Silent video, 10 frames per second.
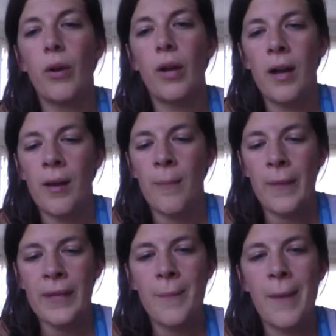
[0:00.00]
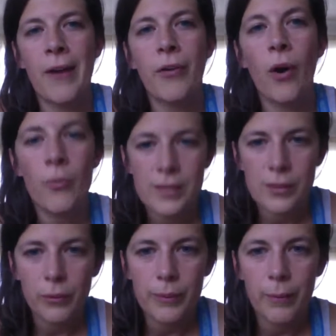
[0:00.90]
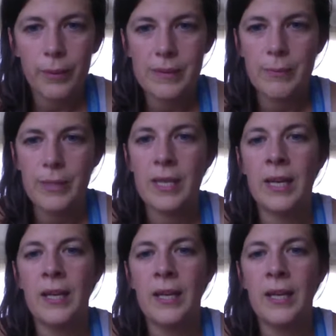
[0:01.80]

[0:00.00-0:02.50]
and the amount of homes it will be able to be in,